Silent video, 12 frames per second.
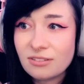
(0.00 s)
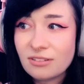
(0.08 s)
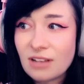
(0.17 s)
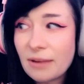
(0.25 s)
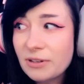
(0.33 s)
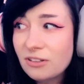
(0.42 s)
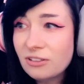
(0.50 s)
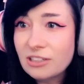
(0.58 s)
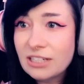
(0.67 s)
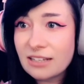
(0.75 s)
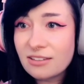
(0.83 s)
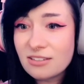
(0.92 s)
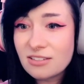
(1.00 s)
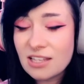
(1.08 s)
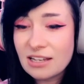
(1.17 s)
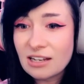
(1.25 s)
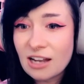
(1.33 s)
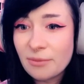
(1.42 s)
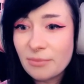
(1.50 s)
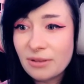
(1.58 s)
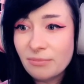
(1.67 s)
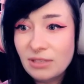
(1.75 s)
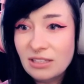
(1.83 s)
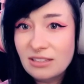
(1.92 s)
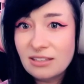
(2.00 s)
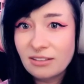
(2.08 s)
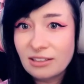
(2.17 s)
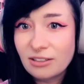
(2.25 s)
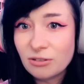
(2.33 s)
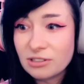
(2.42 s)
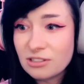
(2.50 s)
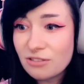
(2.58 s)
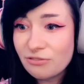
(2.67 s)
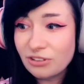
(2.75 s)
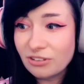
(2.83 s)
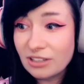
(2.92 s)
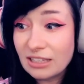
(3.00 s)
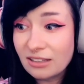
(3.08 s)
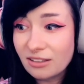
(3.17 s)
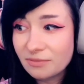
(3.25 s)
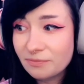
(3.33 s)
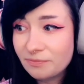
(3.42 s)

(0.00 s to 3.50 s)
I'm gonna look at this thing and I'm immediately going to feel ill.